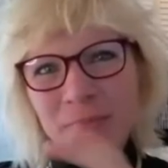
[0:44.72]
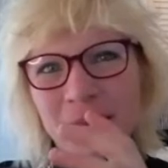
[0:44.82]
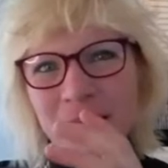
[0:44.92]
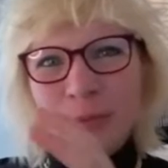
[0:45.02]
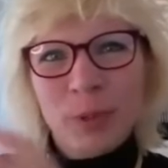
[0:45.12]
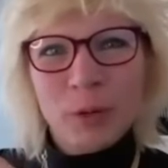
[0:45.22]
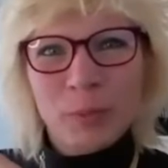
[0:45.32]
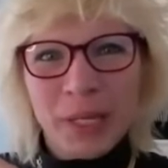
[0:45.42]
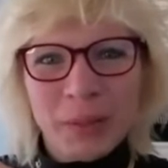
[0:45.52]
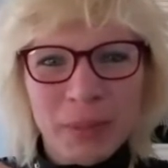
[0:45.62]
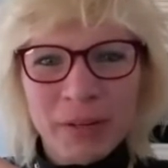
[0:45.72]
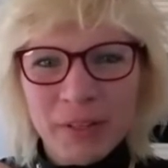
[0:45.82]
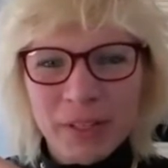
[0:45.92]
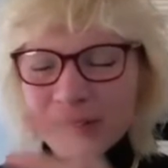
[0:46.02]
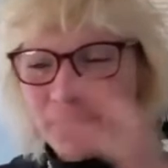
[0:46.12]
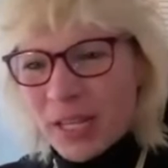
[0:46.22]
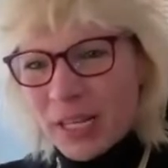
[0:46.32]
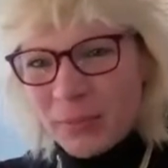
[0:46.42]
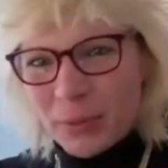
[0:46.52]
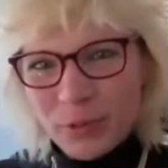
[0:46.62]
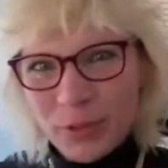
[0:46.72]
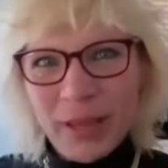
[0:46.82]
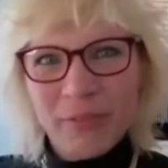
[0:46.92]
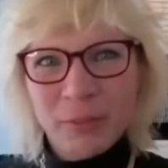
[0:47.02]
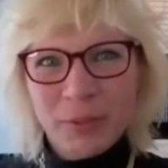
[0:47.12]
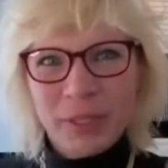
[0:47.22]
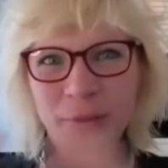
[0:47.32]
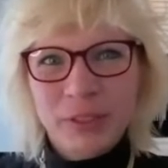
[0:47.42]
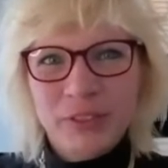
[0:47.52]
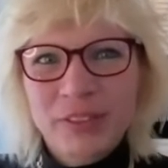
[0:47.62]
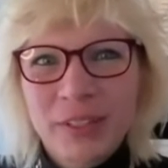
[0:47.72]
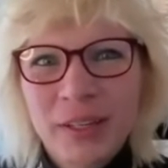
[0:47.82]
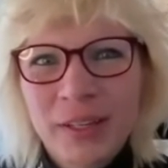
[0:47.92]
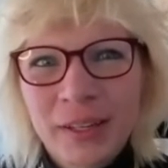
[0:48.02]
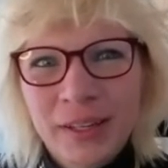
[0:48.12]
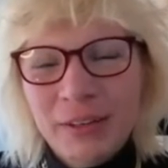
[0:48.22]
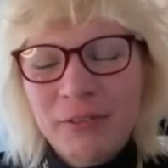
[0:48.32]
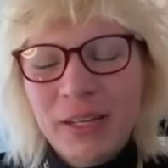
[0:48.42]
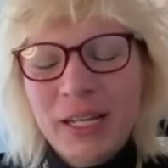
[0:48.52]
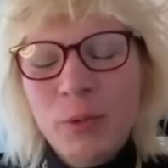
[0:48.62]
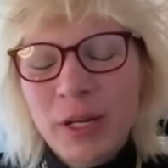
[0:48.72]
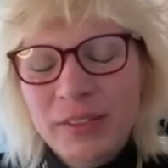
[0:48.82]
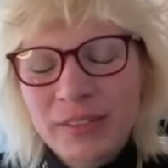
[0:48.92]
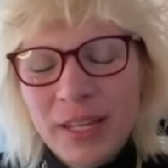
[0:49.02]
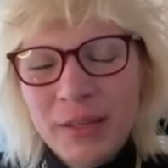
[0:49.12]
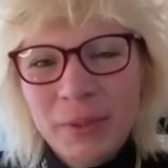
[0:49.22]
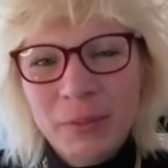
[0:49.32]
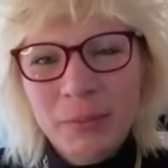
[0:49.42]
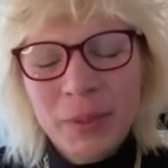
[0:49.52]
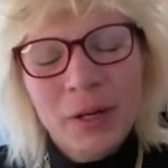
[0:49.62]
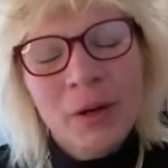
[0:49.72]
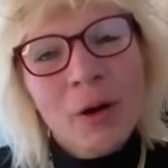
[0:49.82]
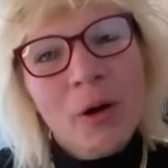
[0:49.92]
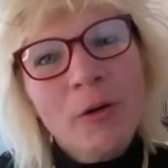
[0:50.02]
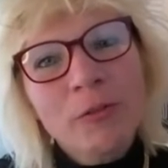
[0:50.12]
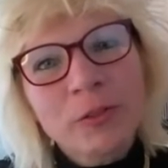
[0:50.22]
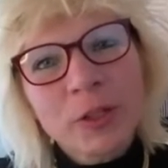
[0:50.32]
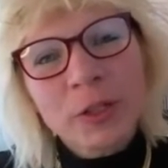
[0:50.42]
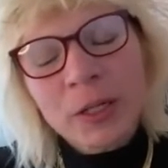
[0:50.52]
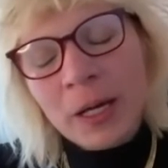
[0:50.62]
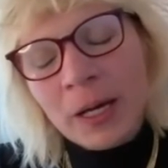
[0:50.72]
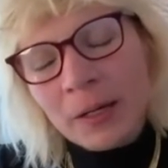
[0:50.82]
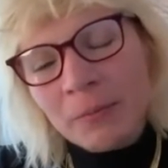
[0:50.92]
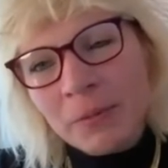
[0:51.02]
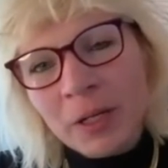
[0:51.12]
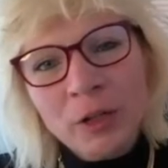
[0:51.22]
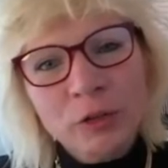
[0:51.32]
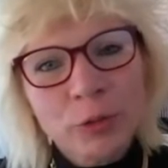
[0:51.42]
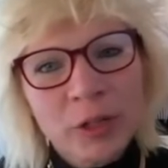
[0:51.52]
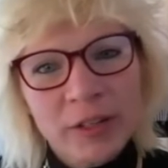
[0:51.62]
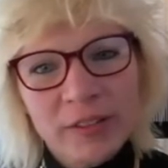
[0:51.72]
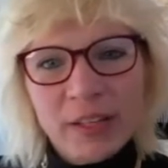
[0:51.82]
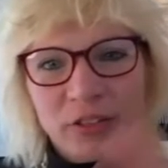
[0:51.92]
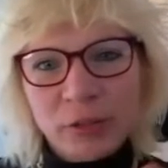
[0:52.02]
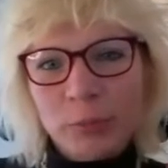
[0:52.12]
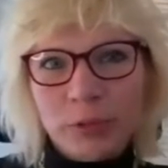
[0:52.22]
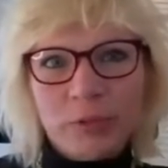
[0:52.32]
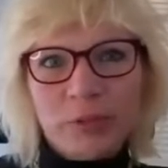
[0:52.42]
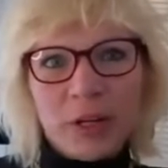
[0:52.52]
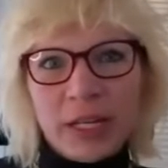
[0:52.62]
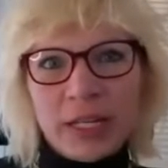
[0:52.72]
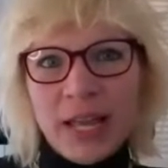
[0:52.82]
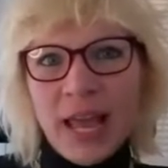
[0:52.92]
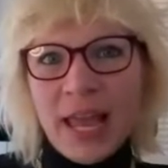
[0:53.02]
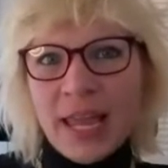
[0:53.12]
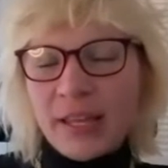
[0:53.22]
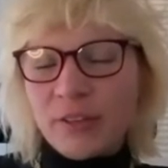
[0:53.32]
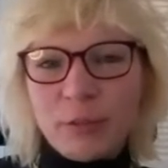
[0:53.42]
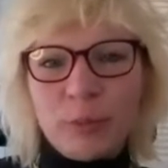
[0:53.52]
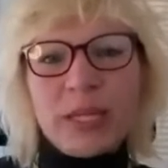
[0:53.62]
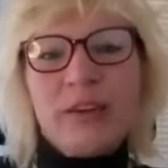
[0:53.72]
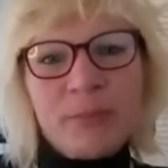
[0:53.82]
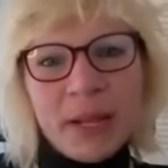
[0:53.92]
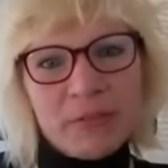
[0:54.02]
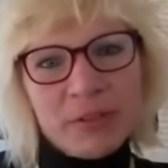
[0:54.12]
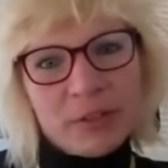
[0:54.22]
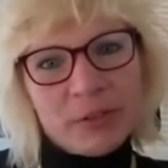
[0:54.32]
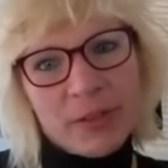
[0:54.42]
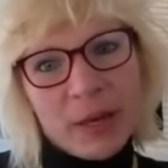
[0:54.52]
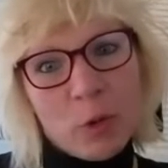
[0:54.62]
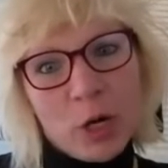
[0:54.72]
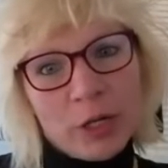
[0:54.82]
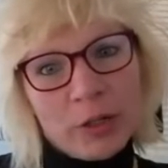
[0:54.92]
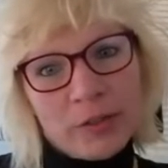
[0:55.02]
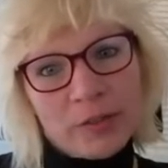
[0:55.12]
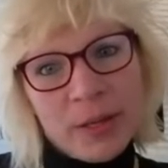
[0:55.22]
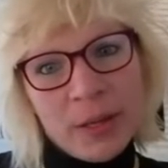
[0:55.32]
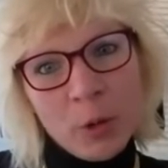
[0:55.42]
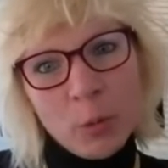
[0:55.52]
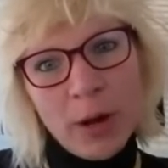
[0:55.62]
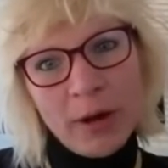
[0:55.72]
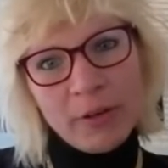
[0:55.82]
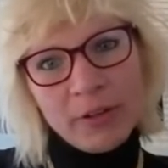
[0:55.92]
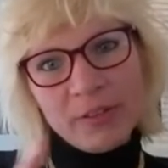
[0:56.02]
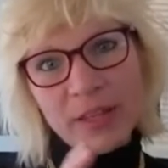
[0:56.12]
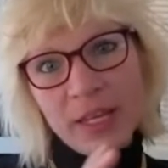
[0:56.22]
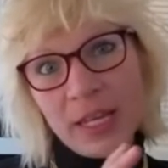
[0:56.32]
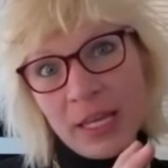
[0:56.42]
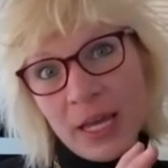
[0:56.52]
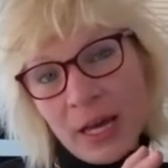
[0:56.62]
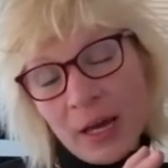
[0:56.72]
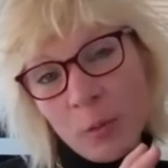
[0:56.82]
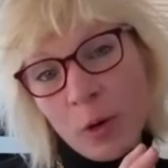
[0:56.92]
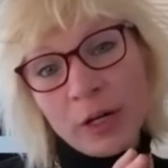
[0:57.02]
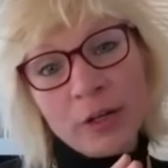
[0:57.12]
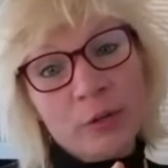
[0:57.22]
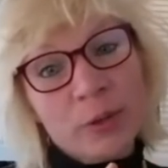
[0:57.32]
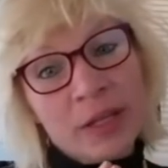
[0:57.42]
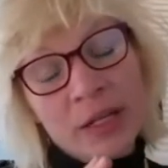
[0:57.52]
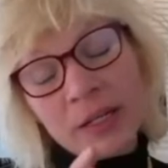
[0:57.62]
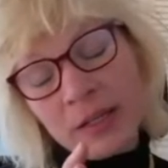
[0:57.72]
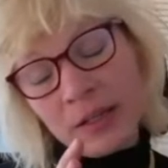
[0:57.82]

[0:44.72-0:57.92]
makes wellbeing benefits available to everybody, which is a fairly wide statement, but often large organizations provide a suite of benefits for their workers, whereas the workers within